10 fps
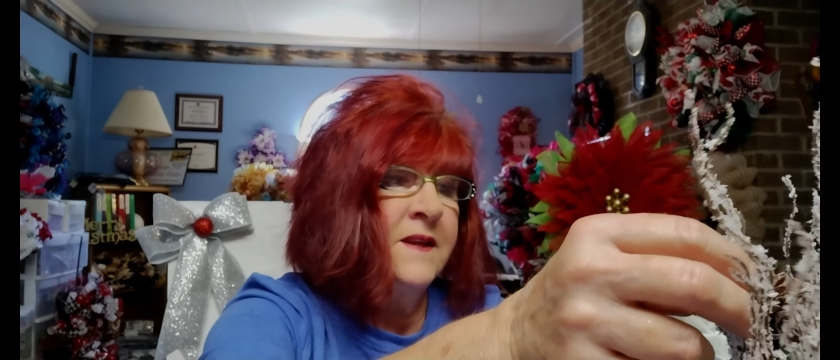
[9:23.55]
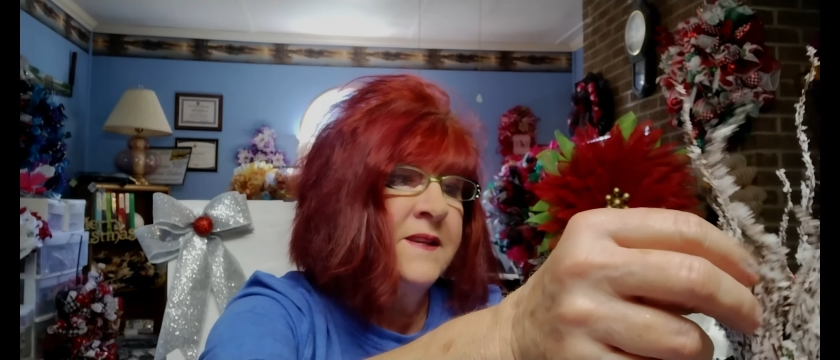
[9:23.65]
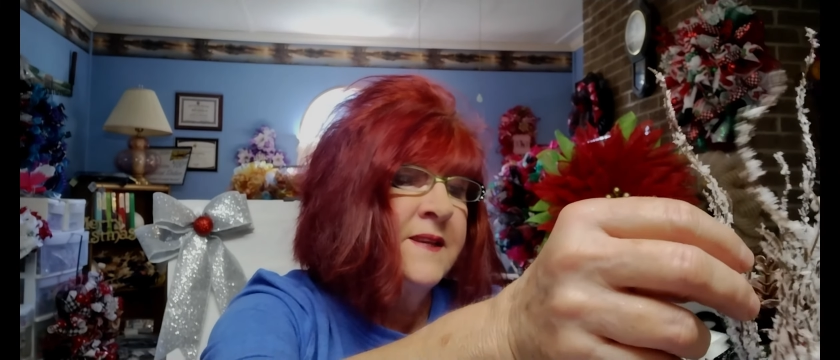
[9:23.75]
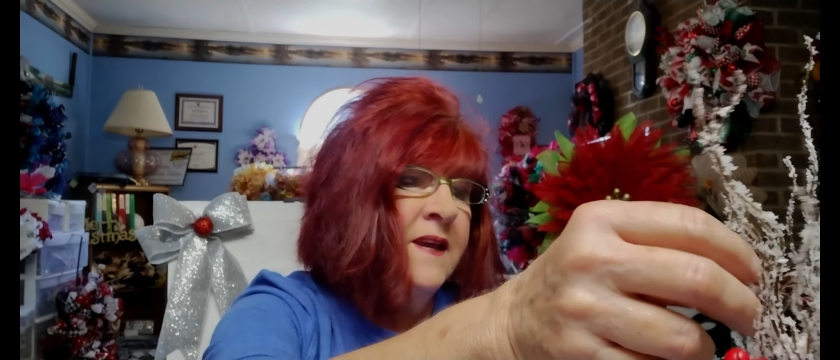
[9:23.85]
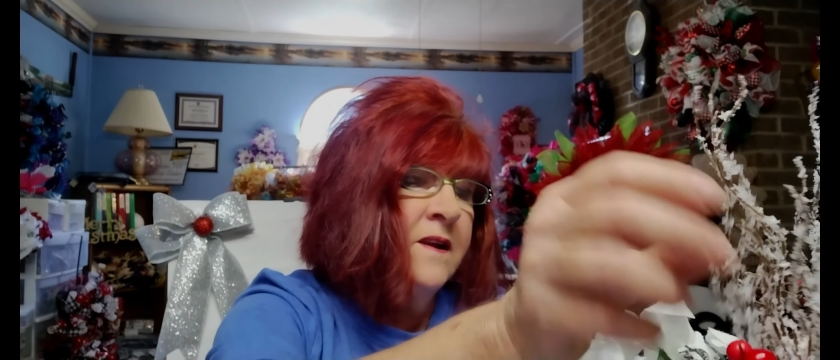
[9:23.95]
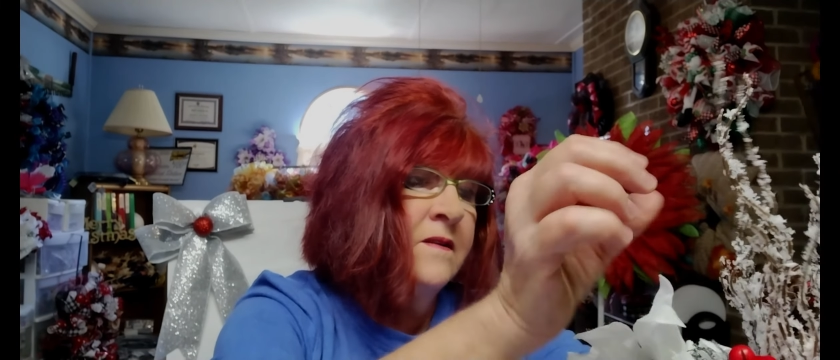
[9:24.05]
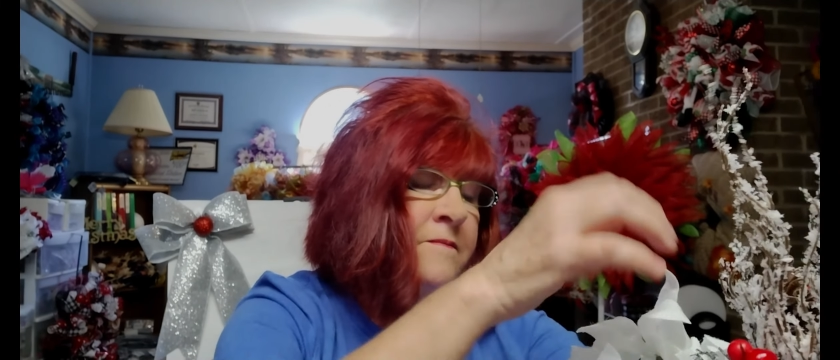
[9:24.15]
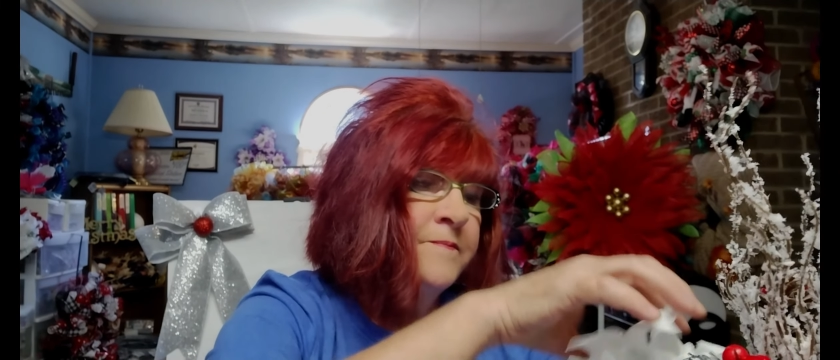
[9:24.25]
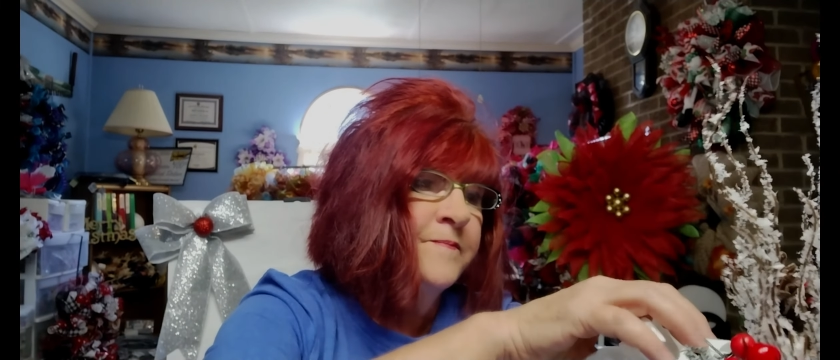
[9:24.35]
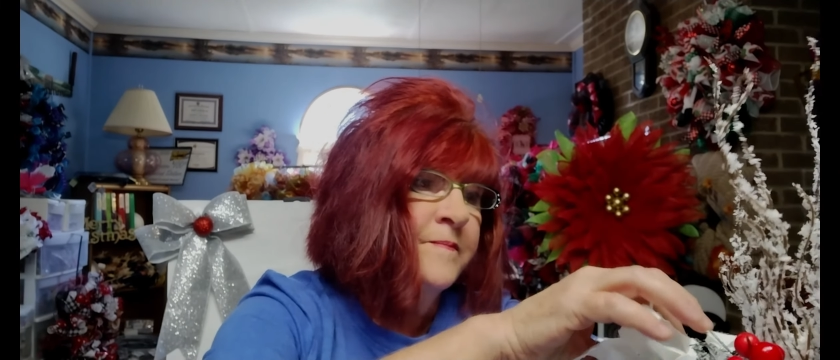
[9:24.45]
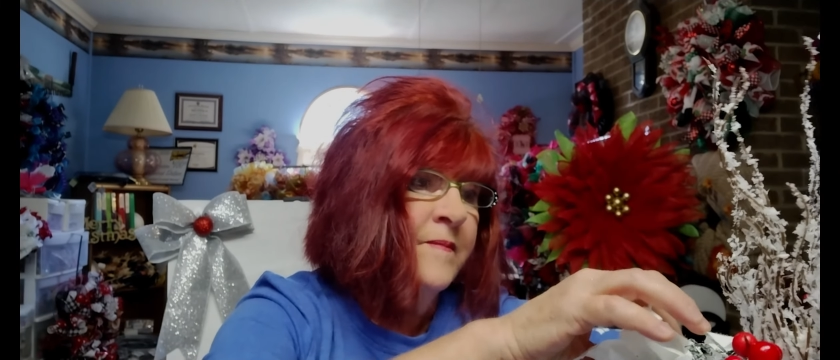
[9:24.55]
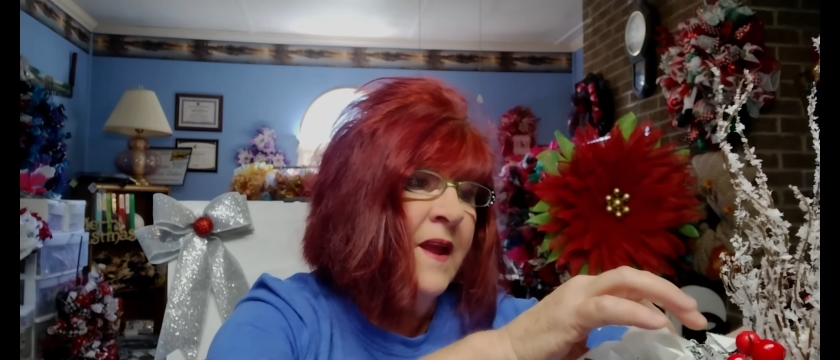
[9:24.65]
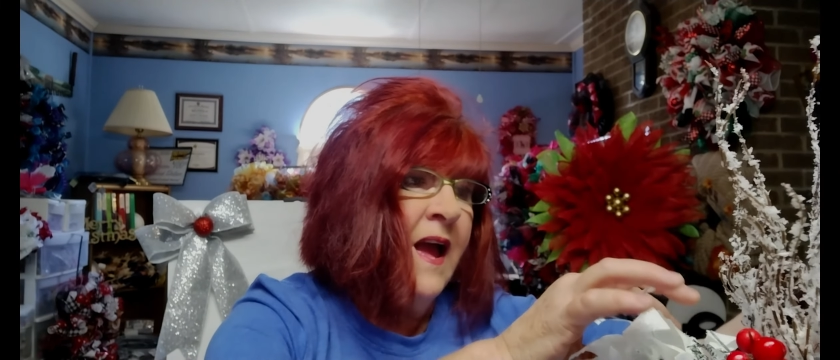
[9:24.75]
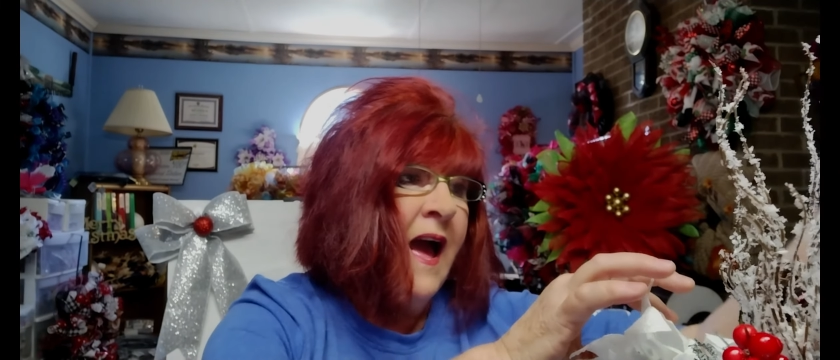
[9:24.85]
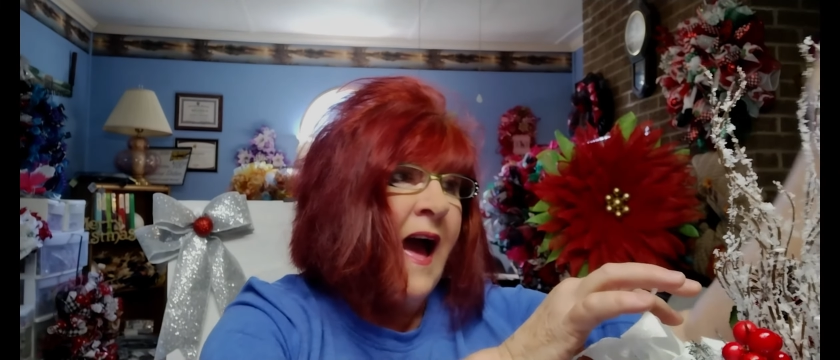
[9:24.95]
these here,
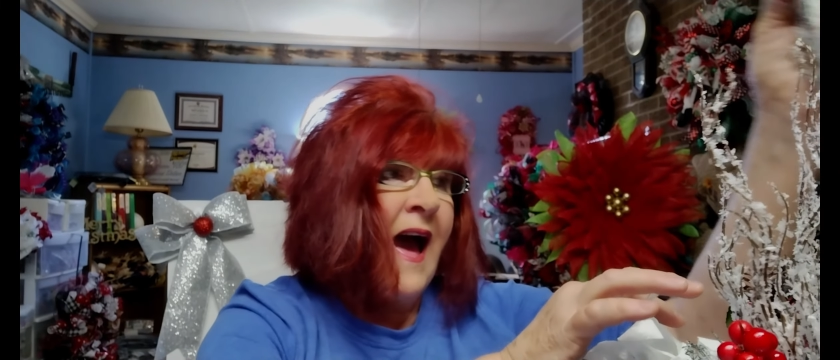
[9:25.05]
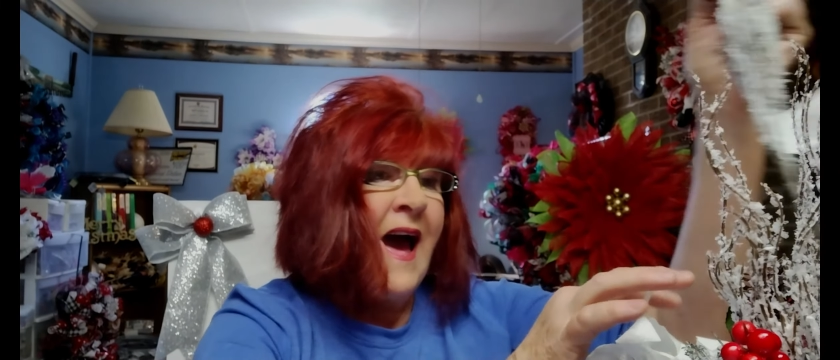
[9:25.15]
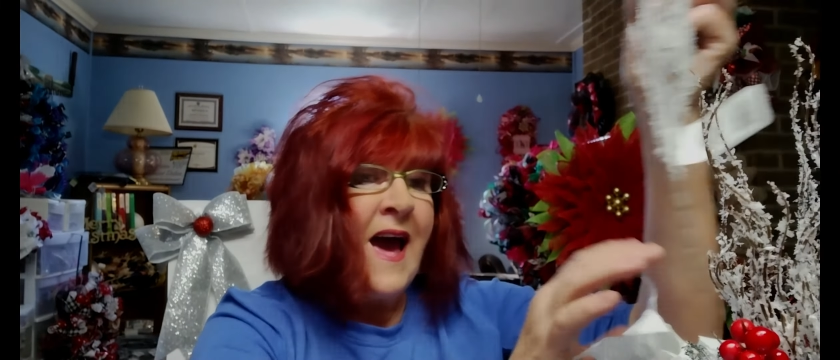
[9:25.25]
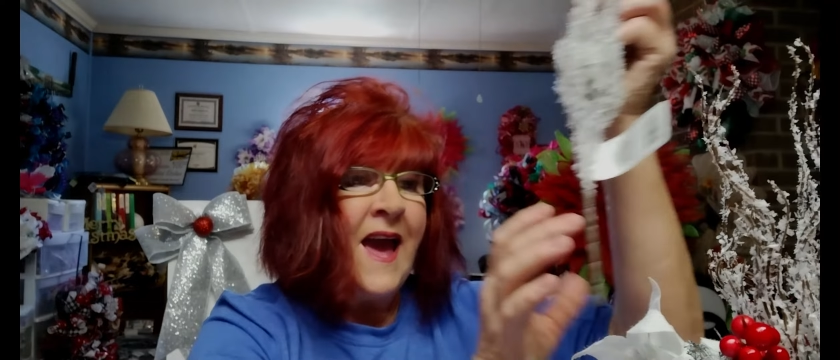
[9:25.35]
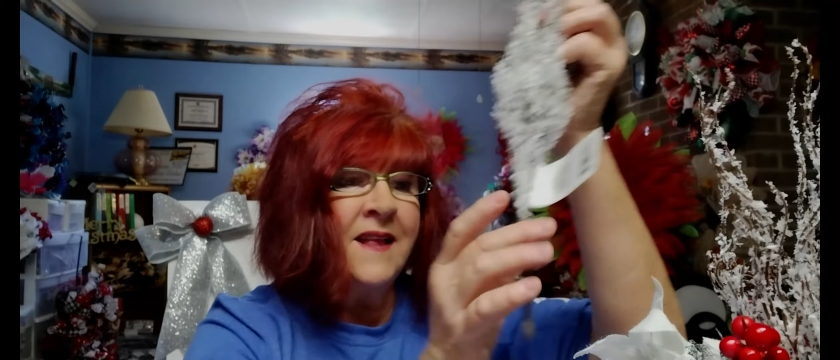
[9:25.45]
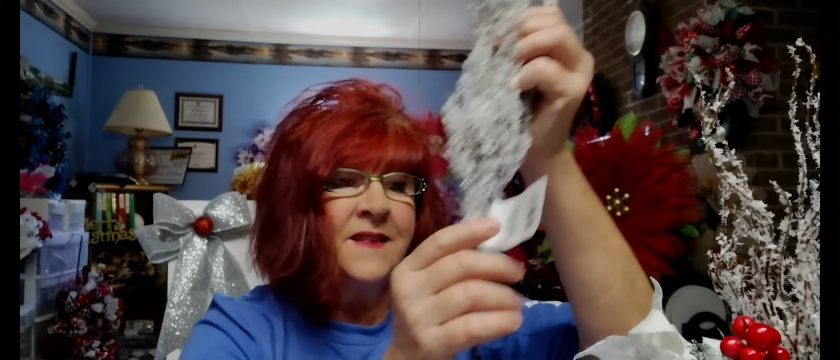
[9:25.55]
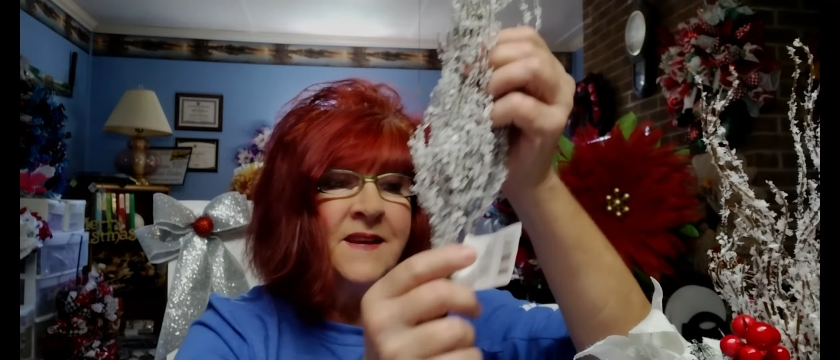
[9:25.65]
I had